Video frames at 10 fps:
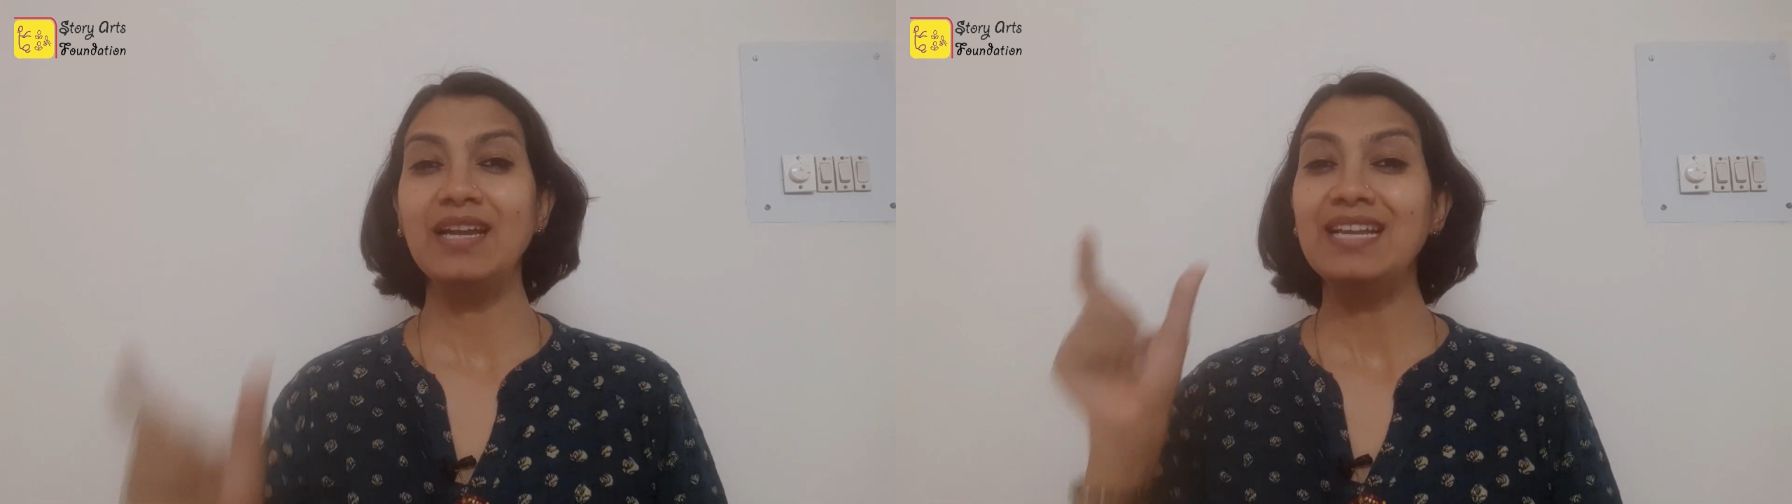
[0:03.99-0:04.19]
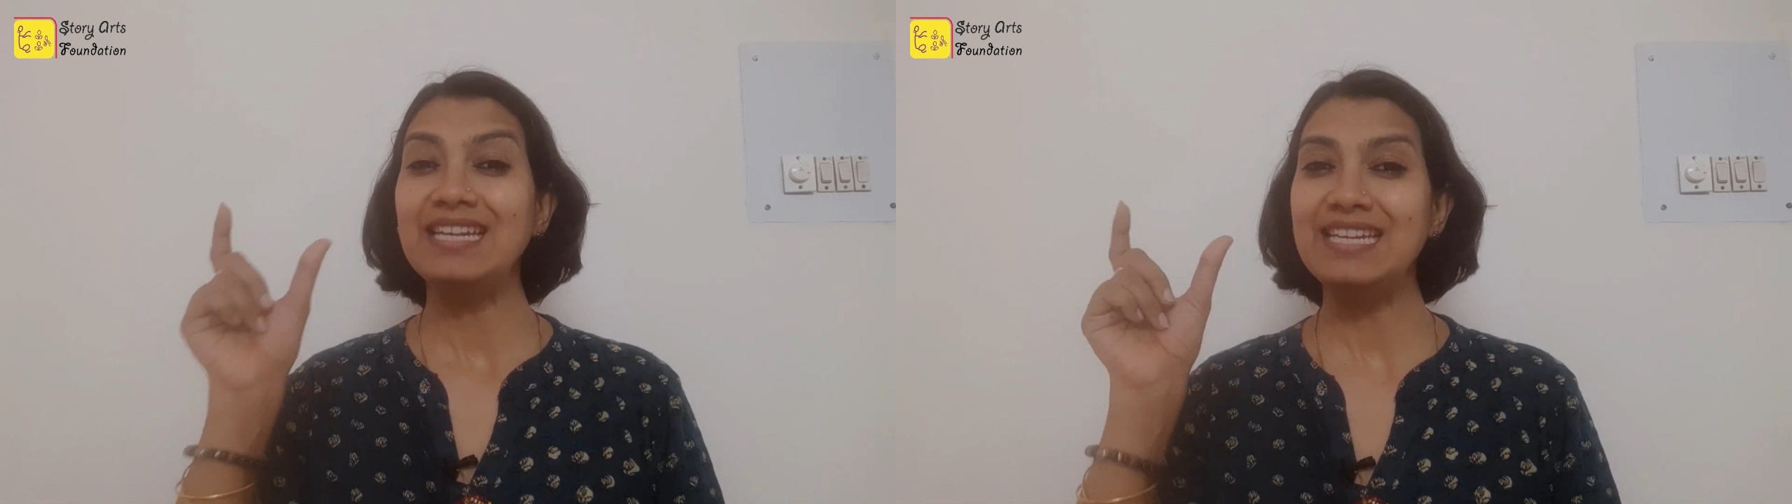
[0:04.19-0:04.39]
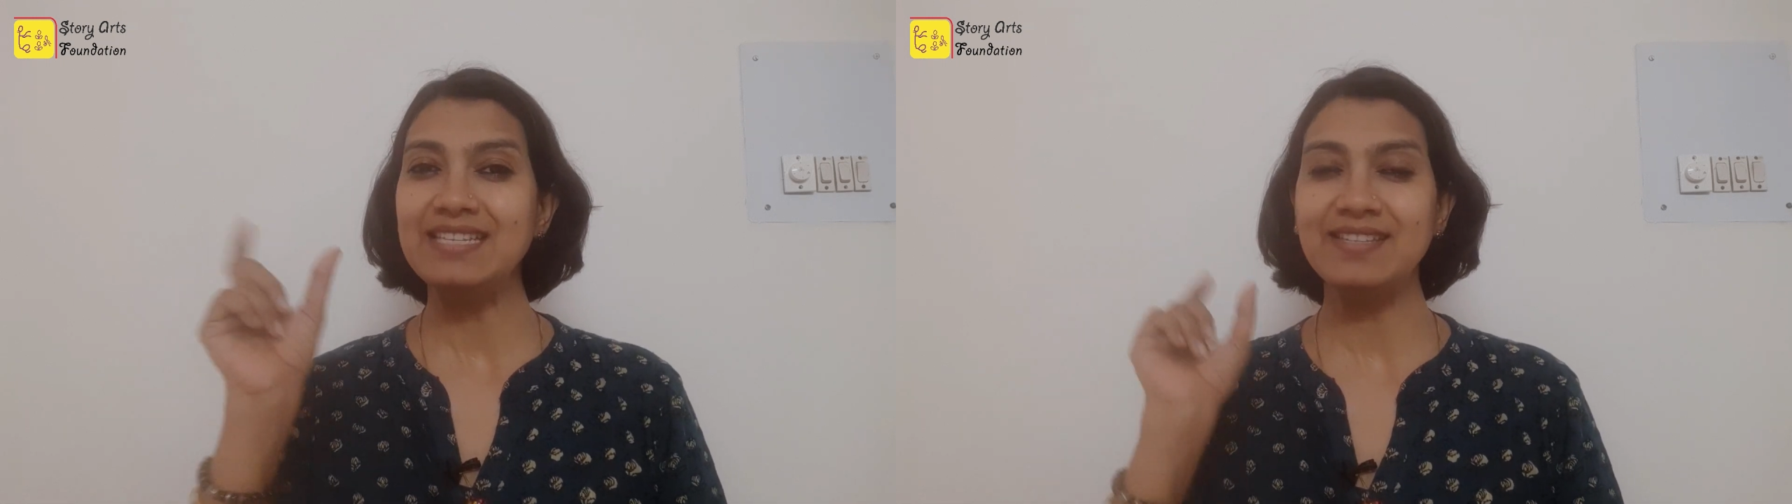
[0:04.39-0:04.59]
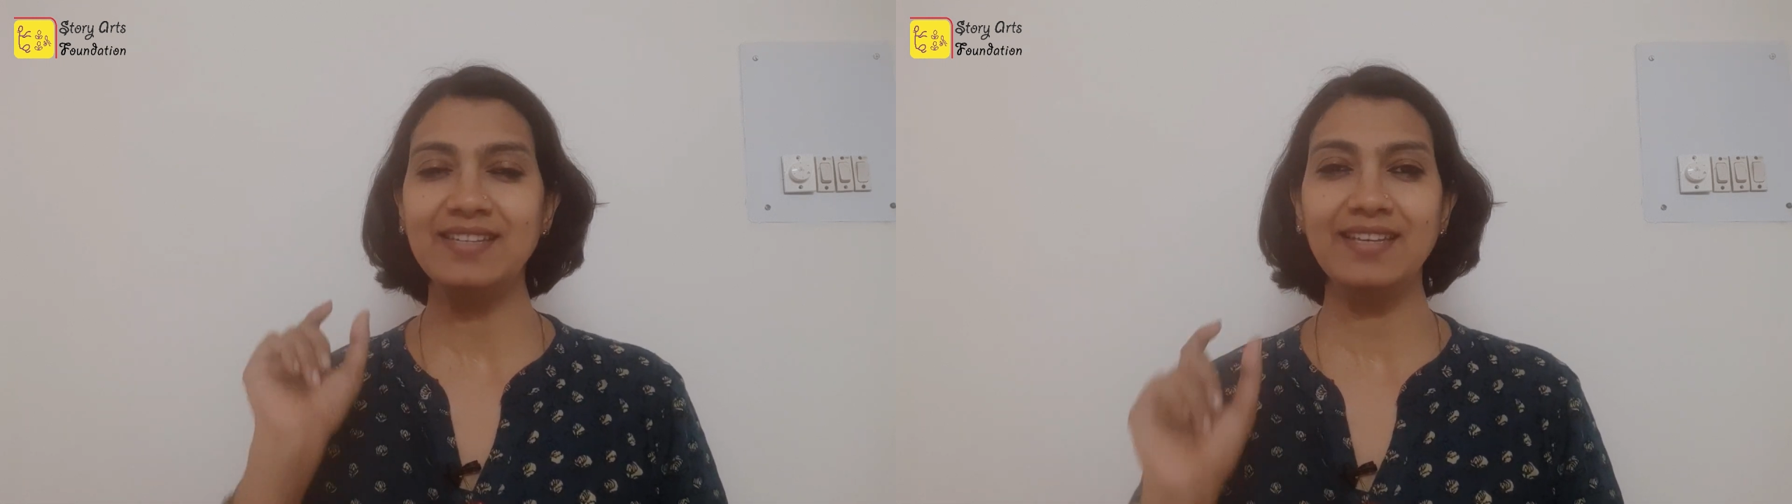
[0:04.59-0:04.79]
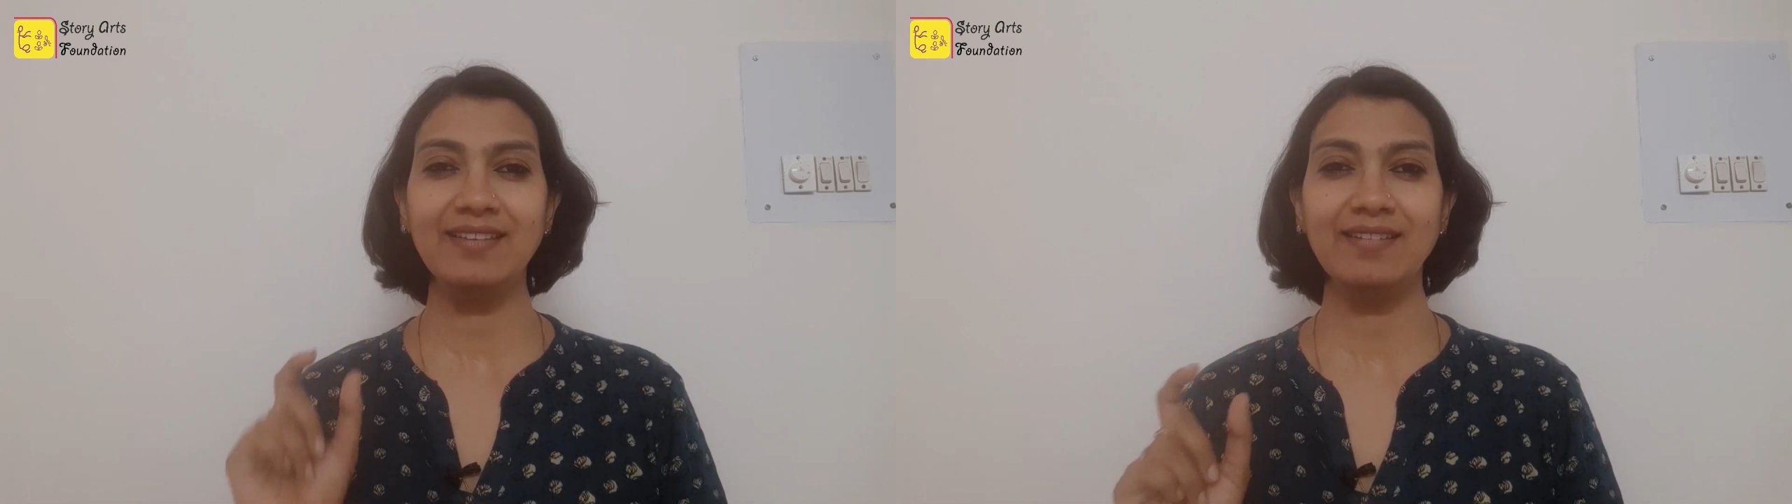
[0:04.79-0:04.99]

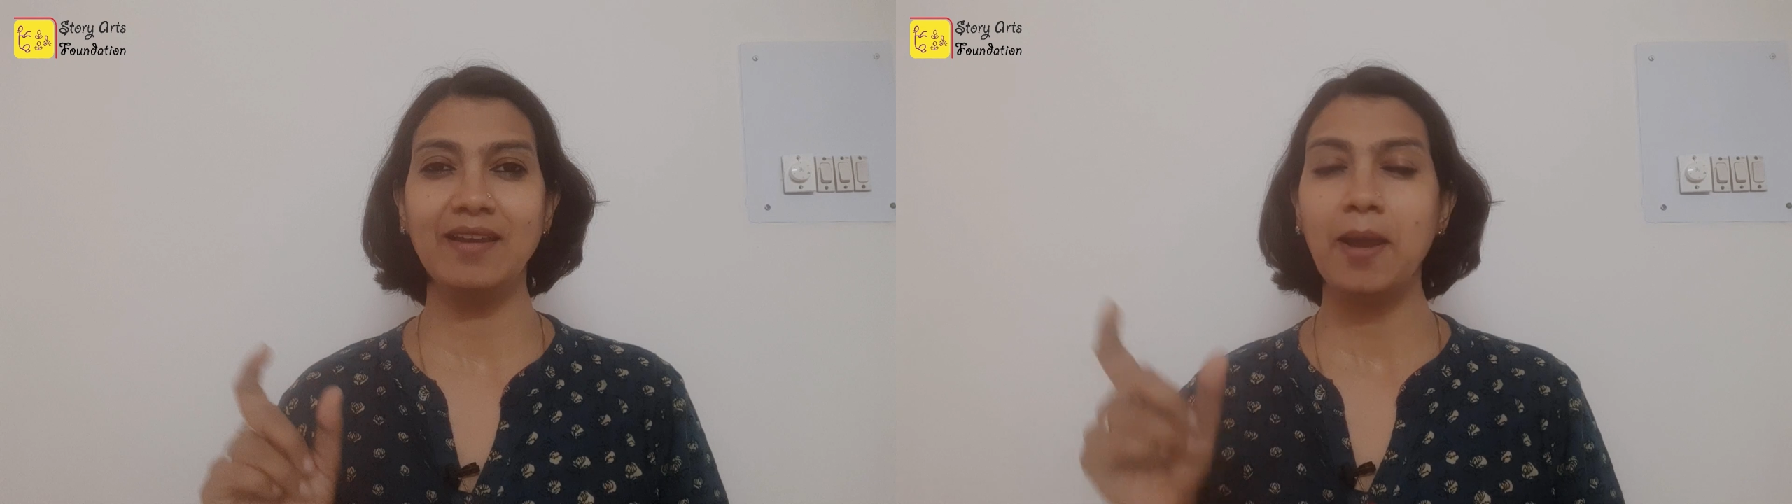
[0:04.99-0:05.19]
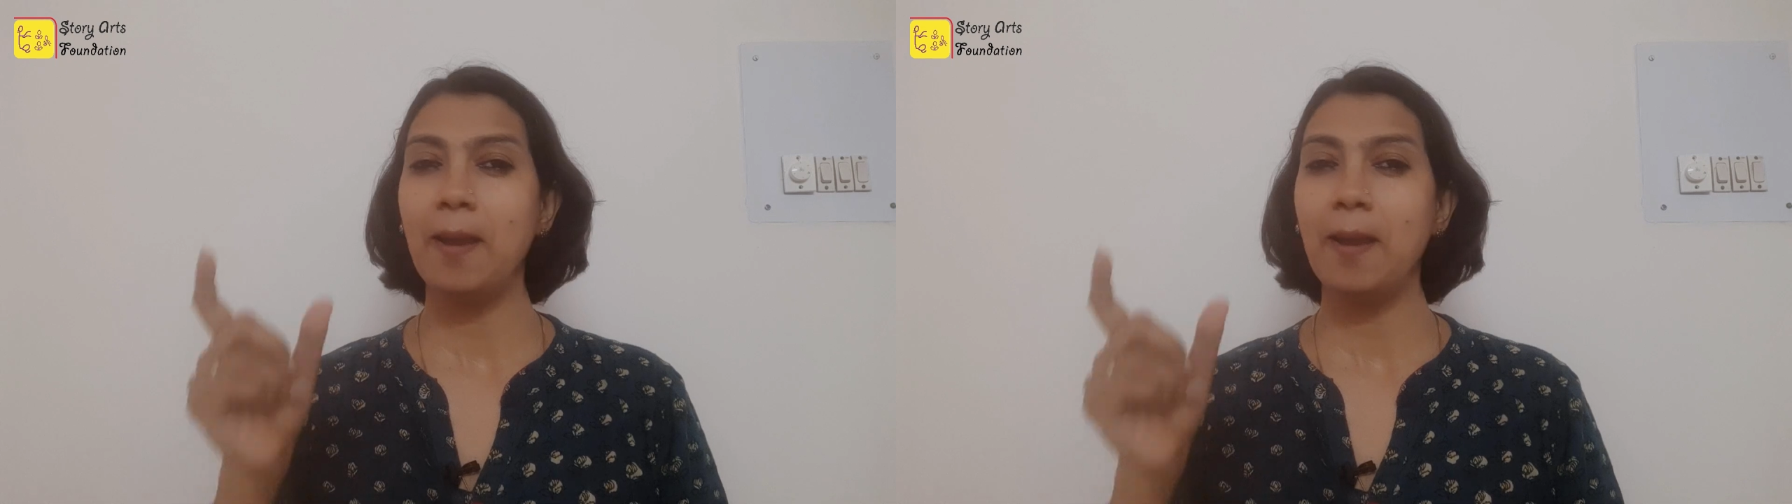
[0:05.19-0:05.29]
listening,